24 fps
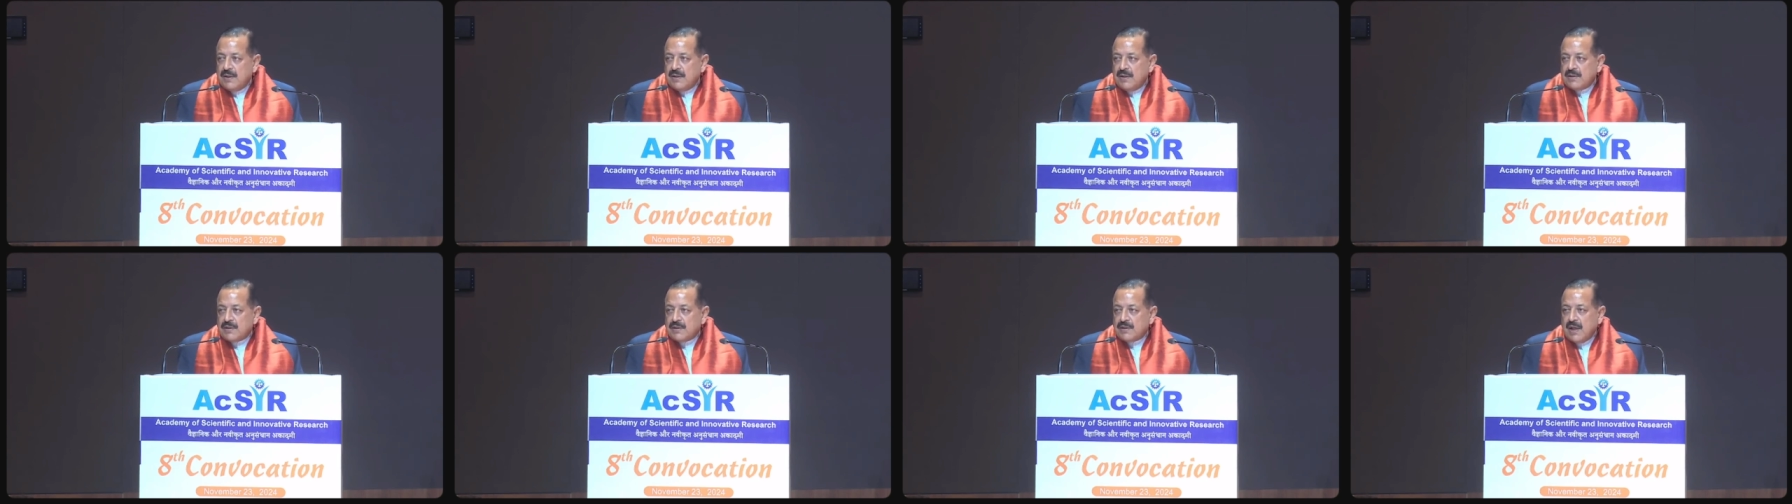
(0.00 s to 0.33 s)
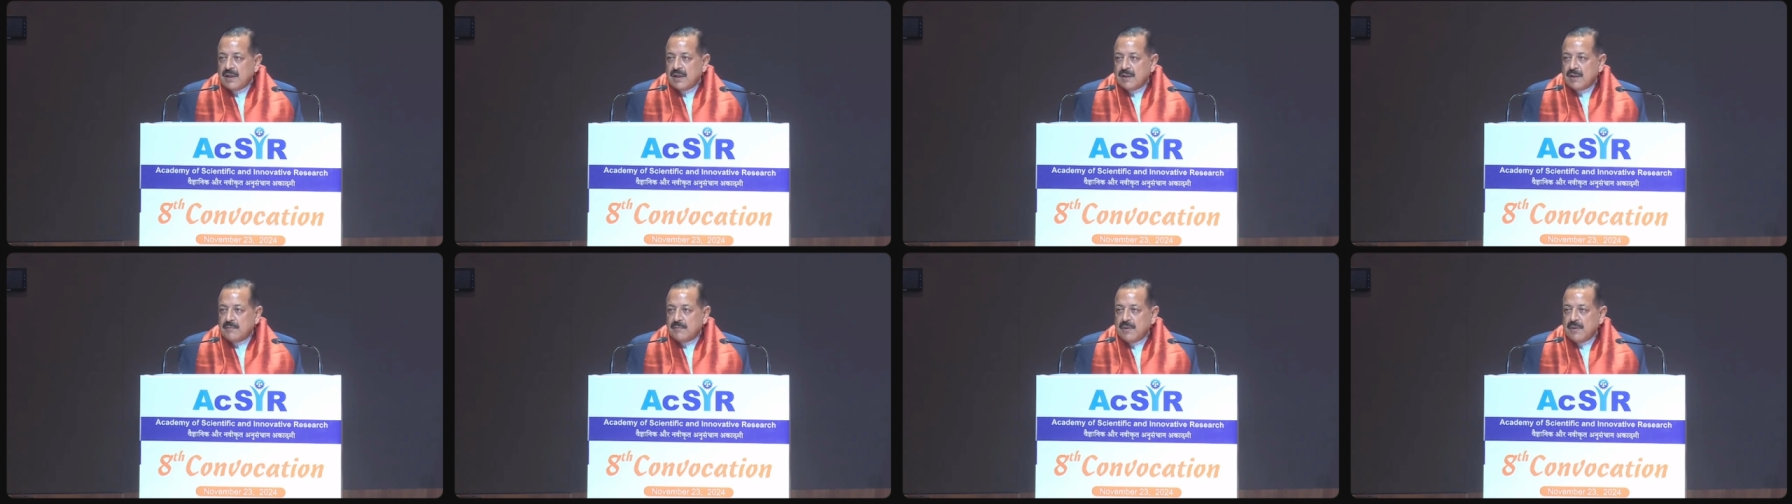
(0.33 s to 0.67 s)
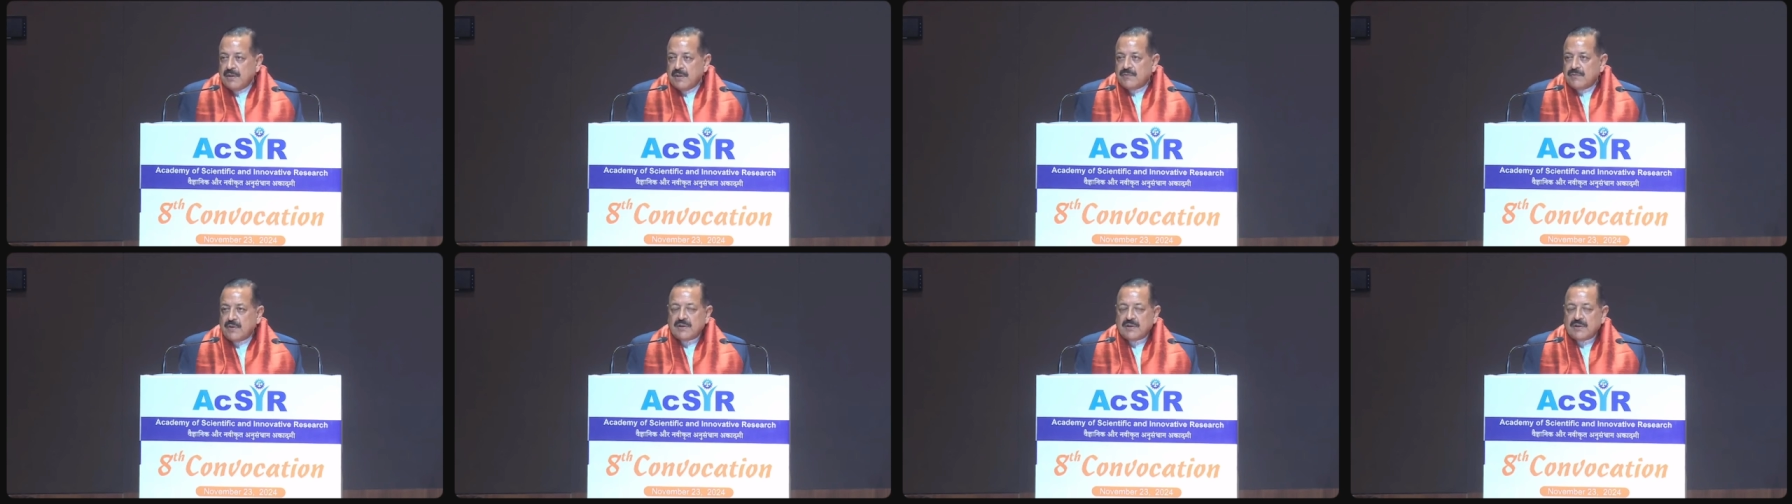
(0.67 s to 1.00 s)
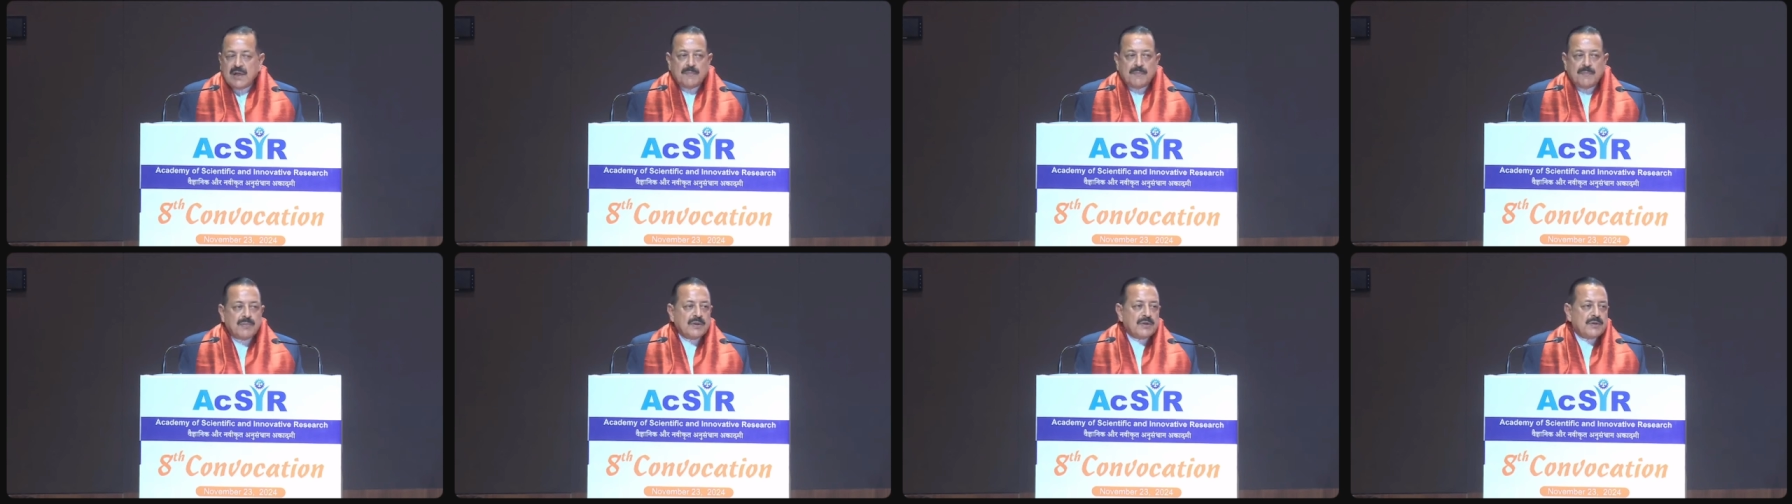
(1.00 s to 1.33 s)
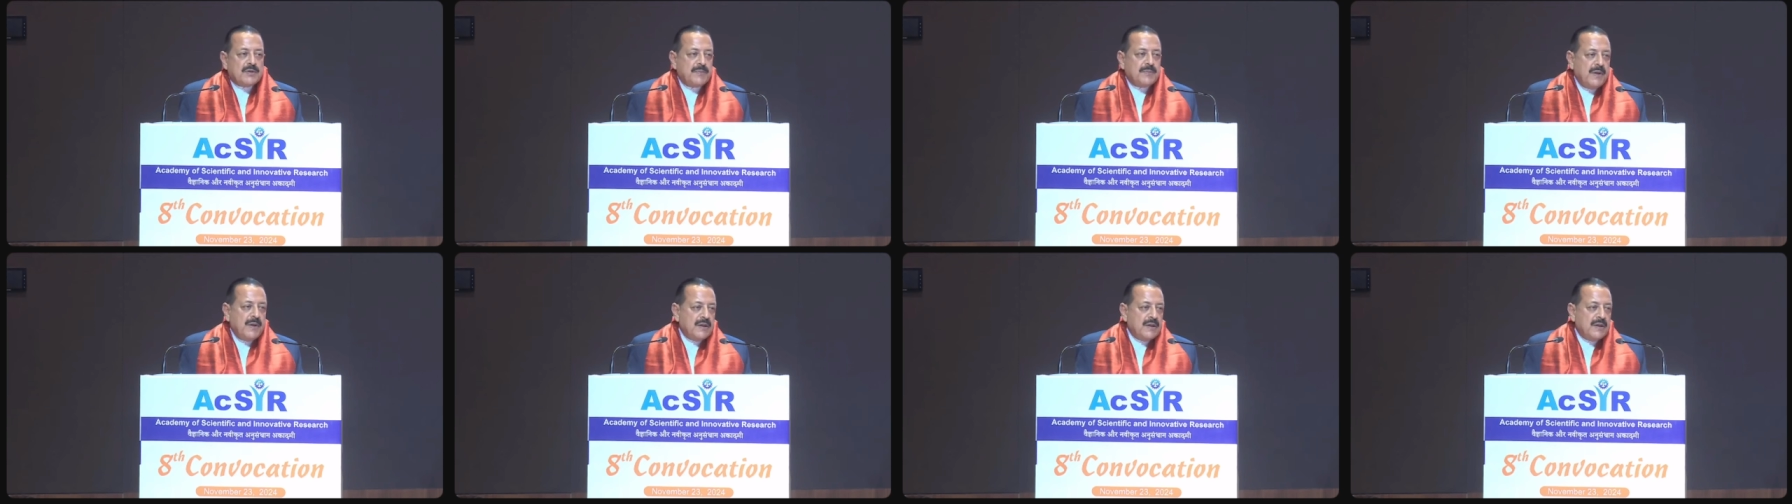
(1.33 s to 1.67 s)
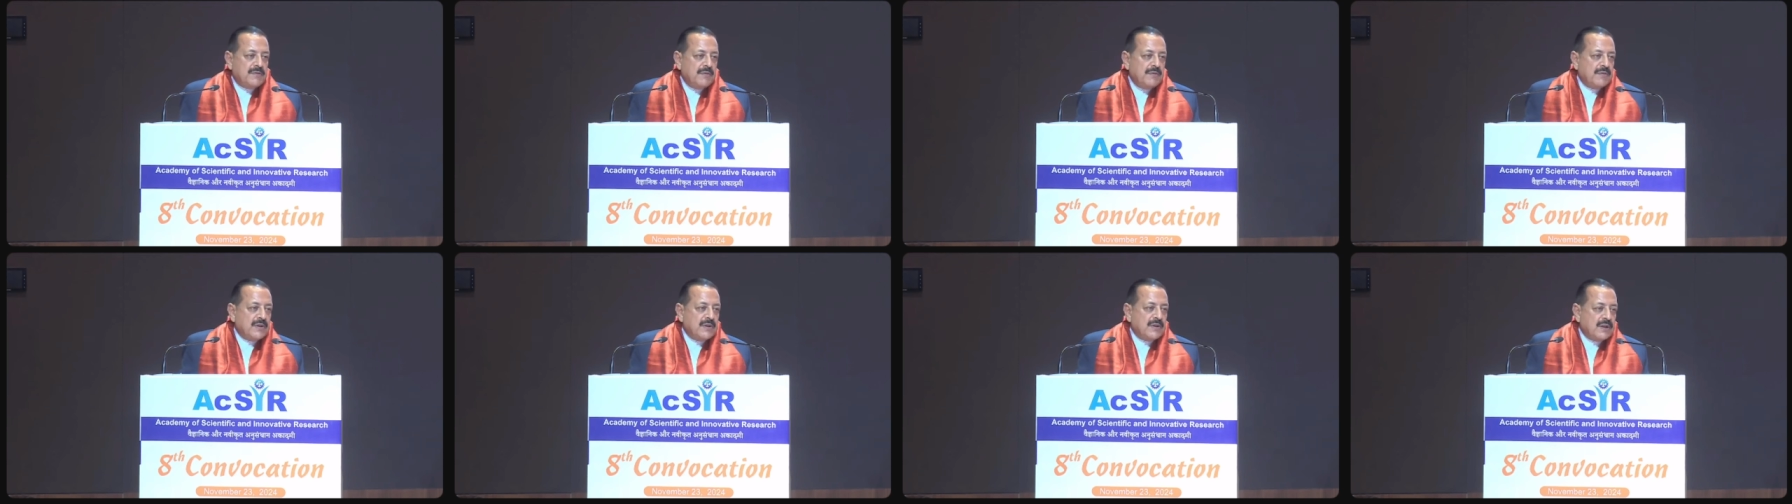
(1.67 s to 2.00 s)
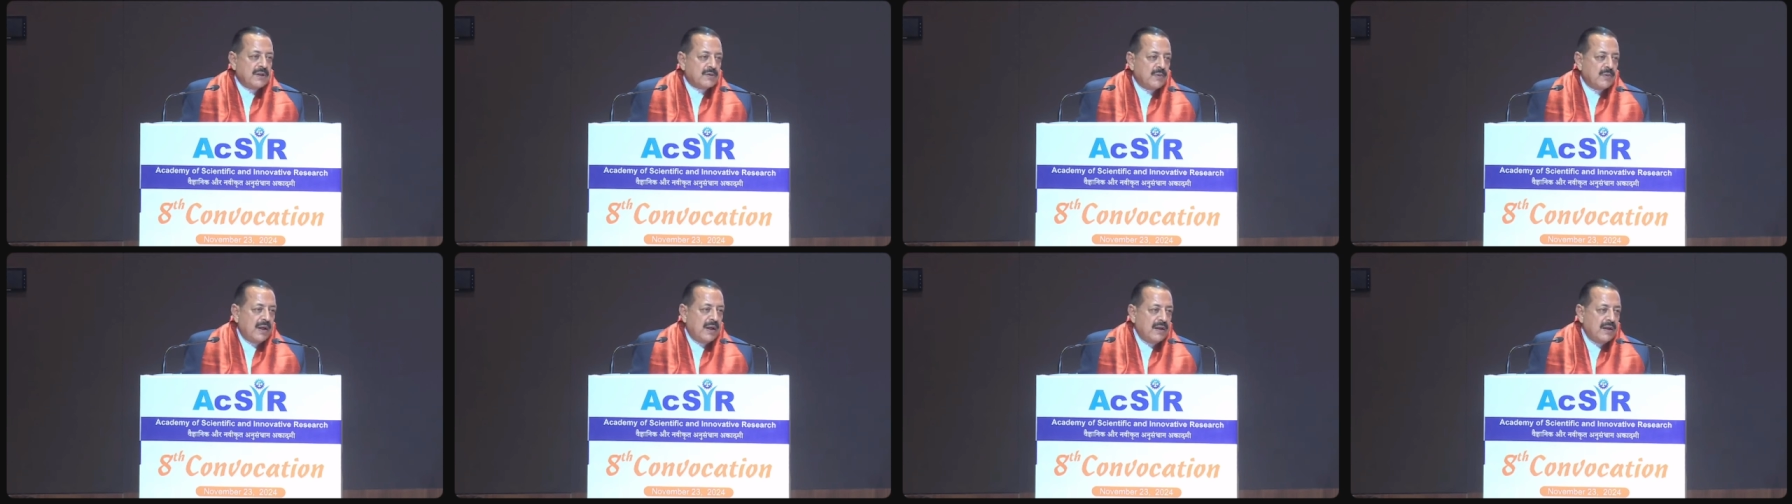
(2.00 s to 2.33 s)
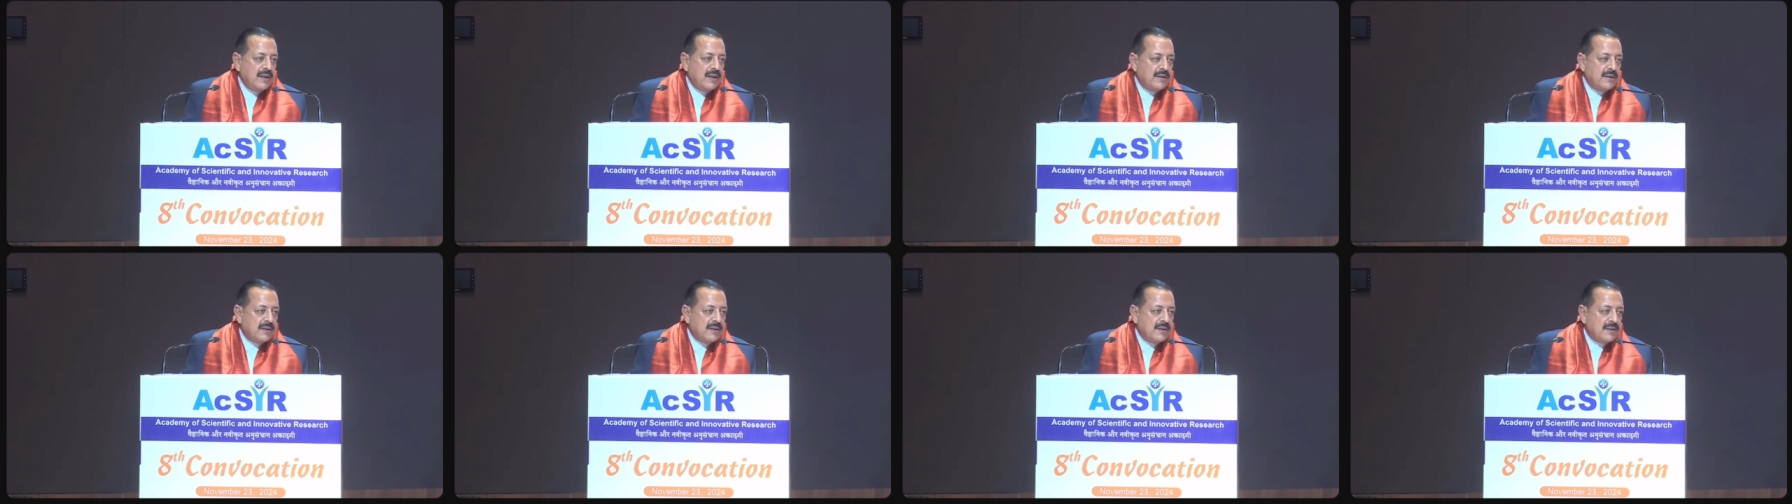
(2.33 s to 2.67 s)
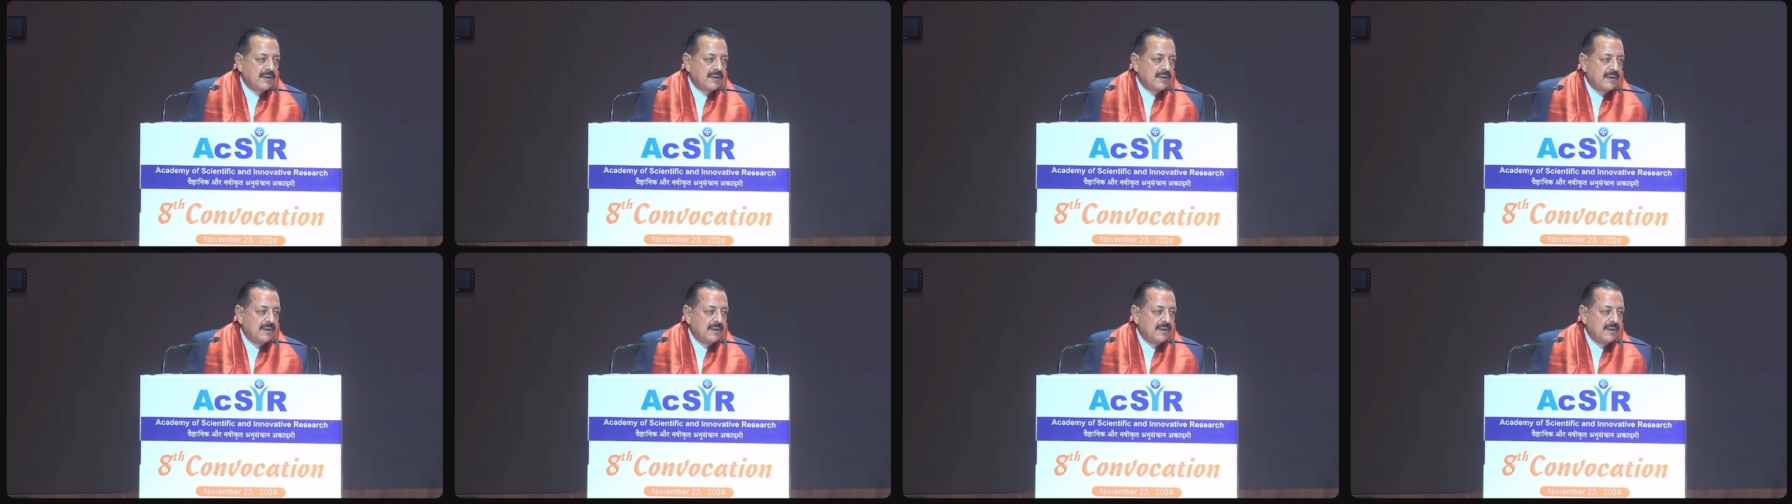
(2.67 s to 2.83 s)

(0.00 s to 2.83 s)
startup, like for example, space. We were just 1 digit.